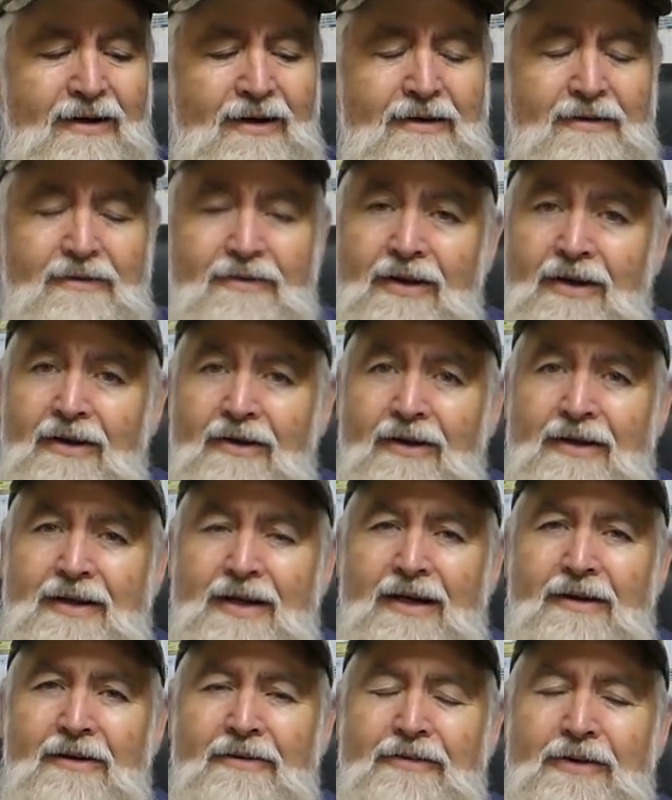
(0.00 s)
I
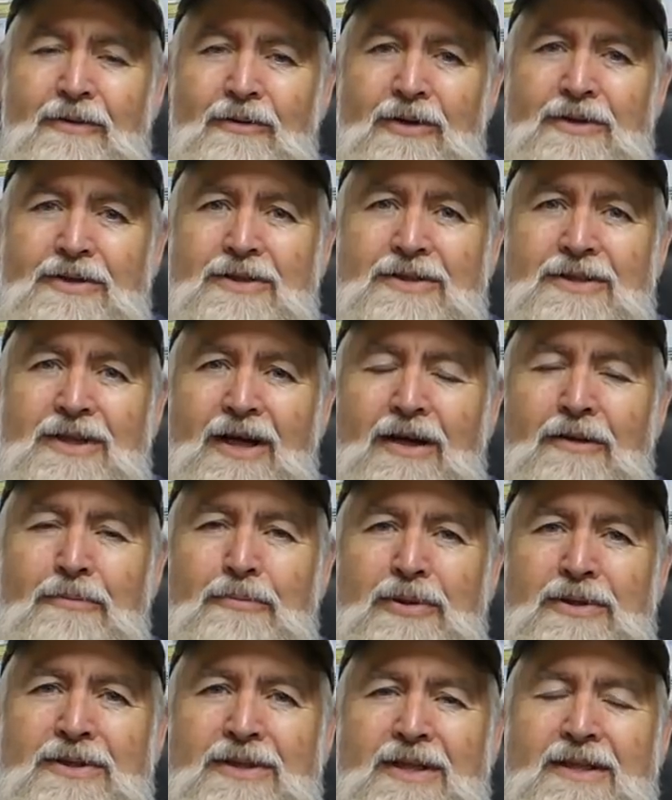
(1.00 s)
don't know if you watch
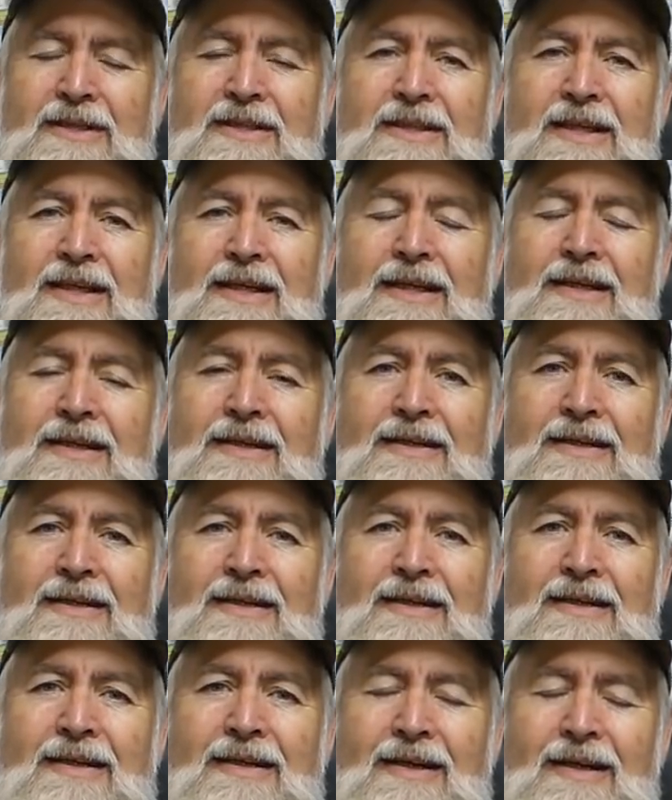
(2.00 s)
Joe Pazinski.
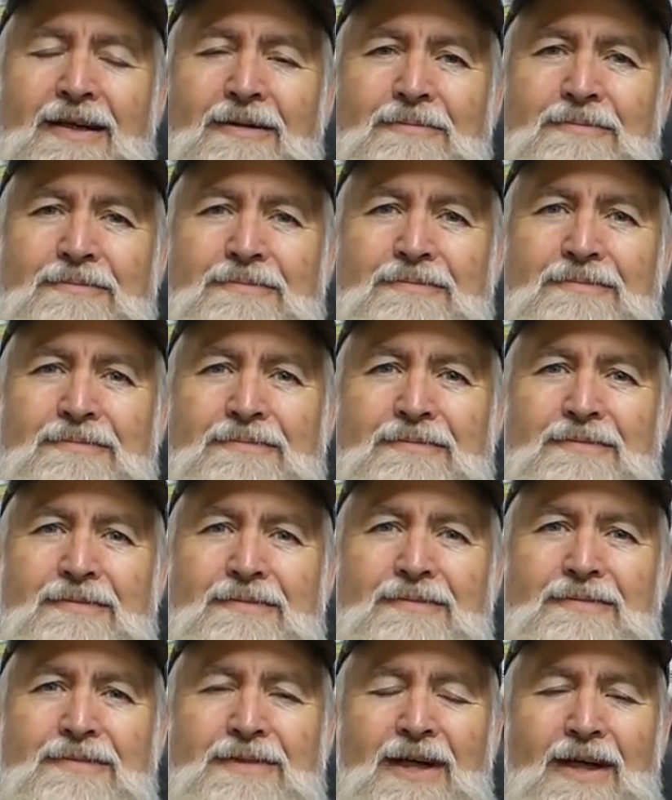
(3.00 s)

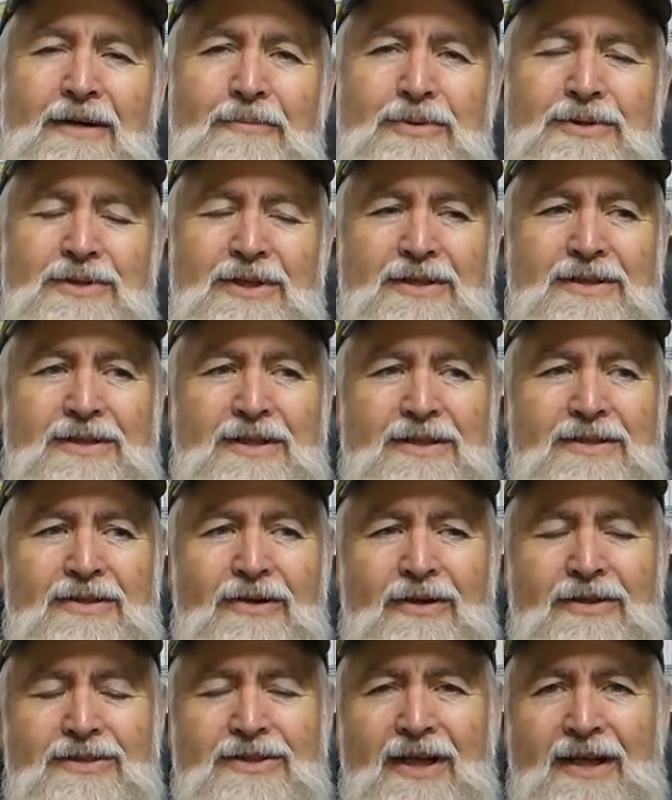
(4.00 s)
Joe Pazinski's
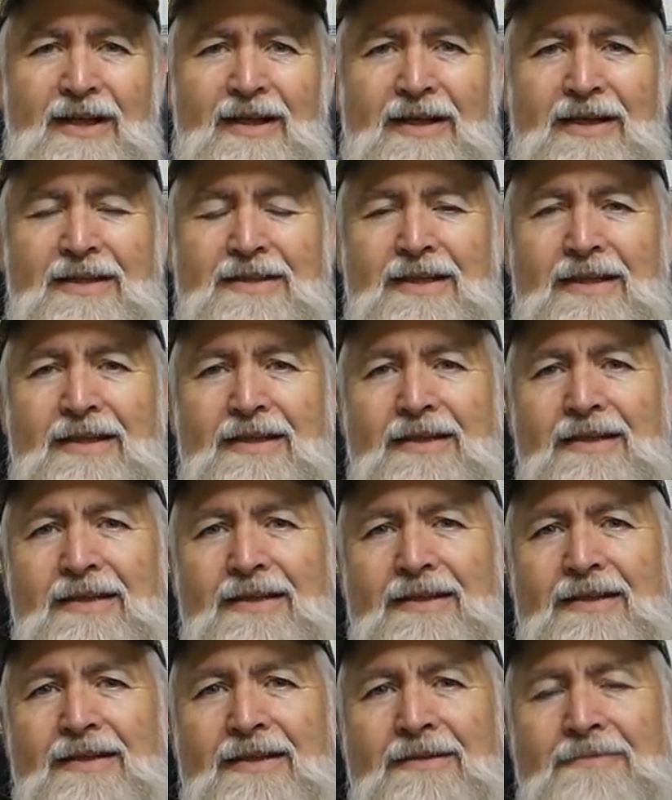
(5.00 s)
got a channel, and
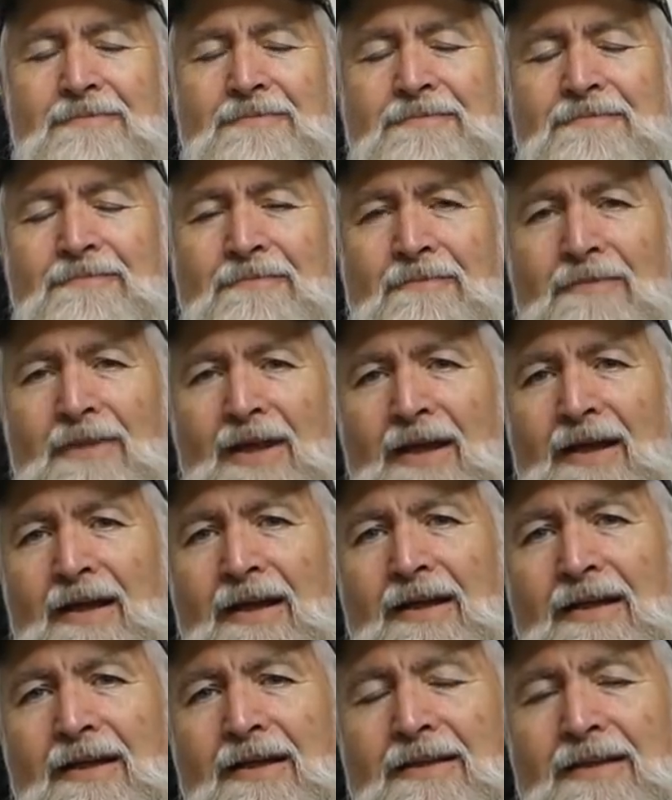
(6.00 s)

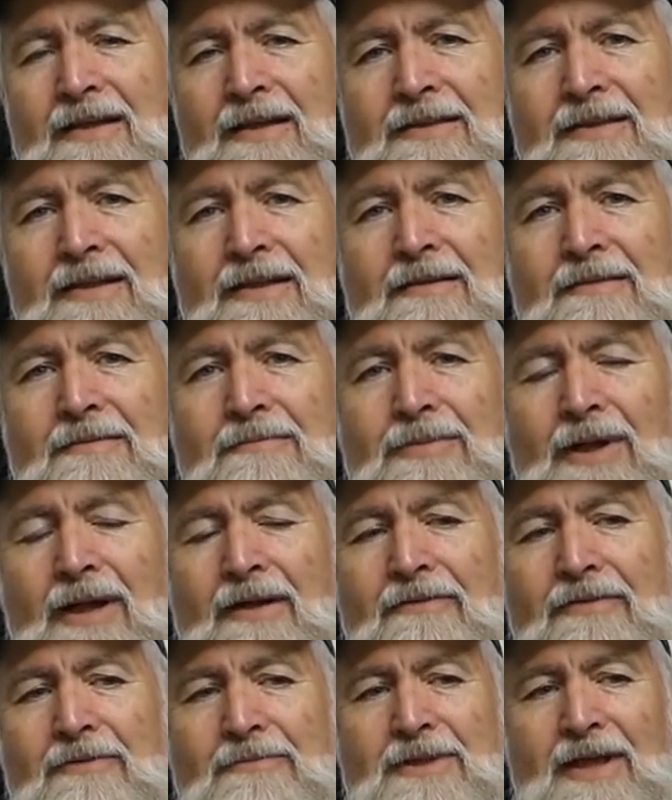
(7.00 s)
he's a
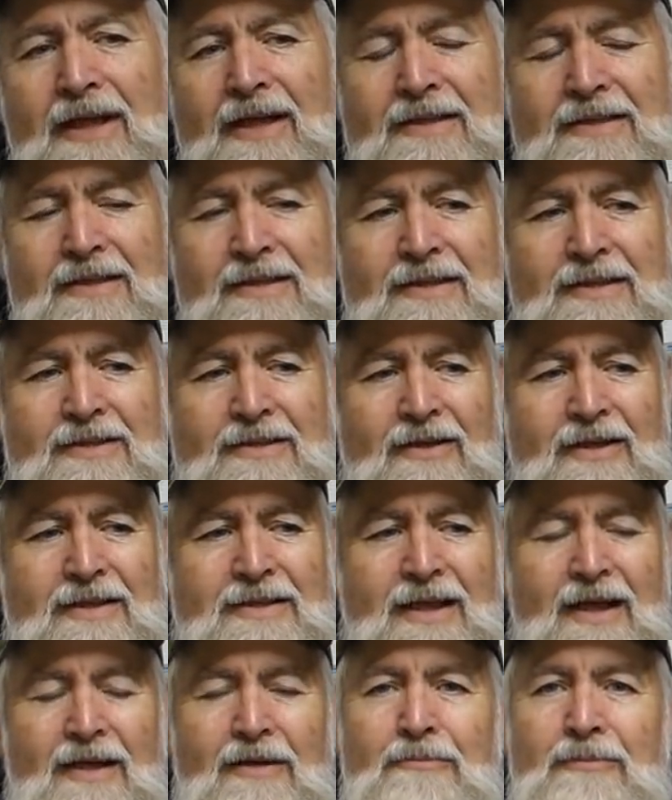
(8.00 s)
bloke from Texas. He's got
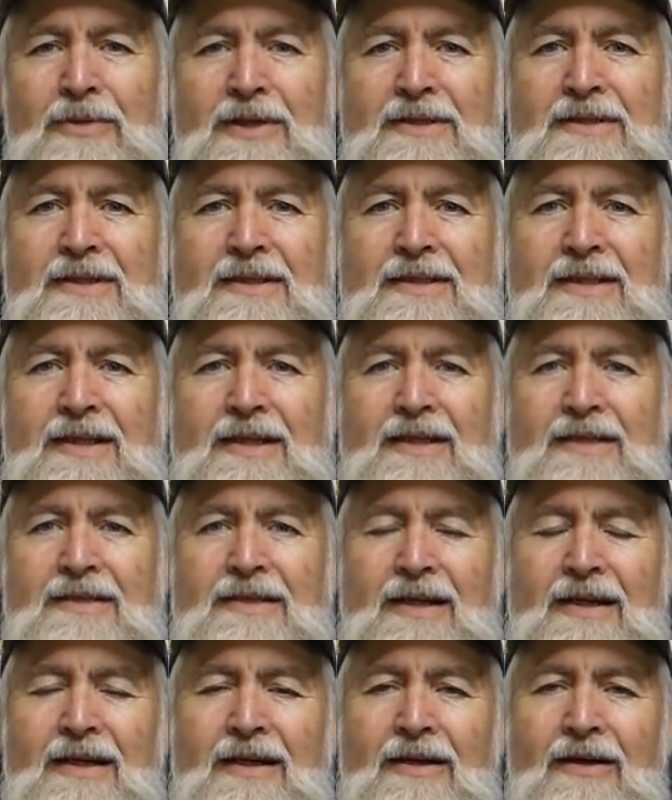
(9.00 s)
his own business, and
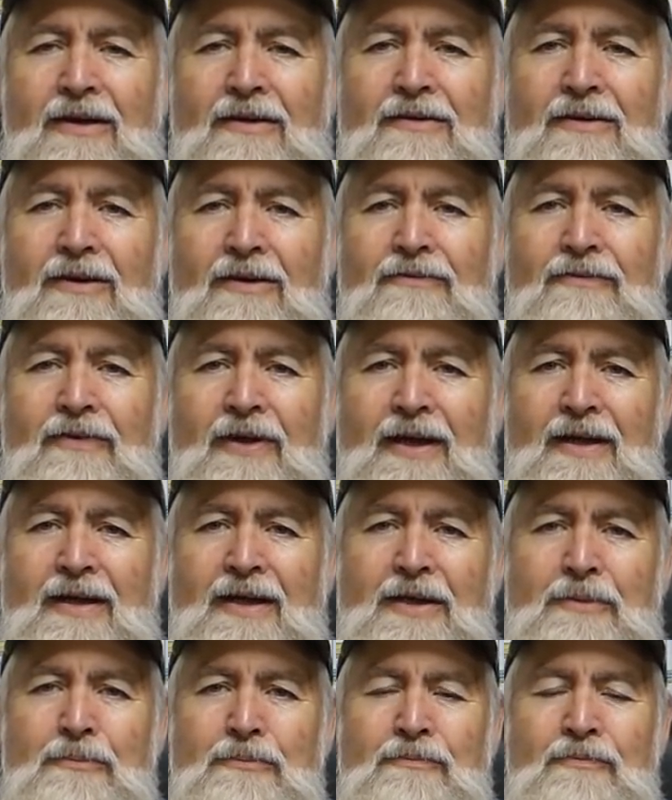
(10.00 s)
I
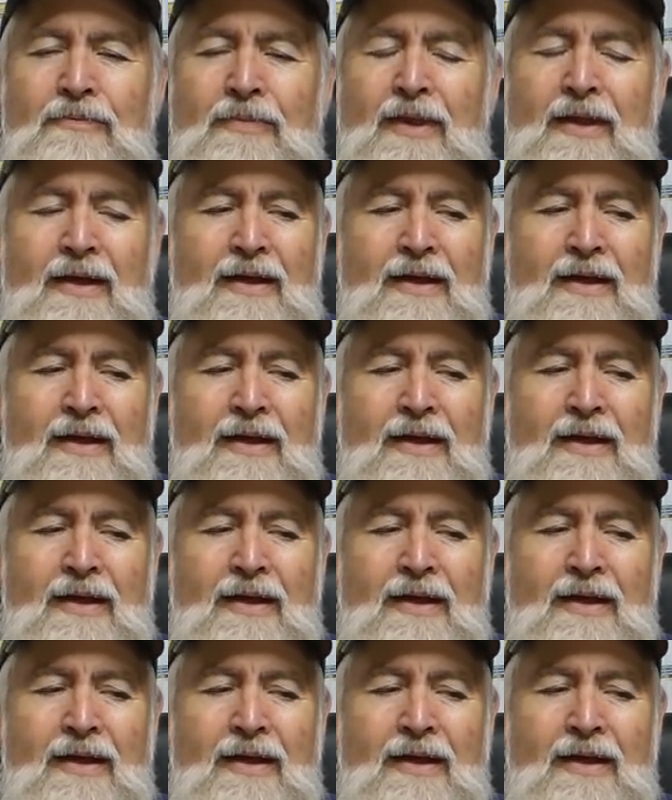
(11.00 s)
found him,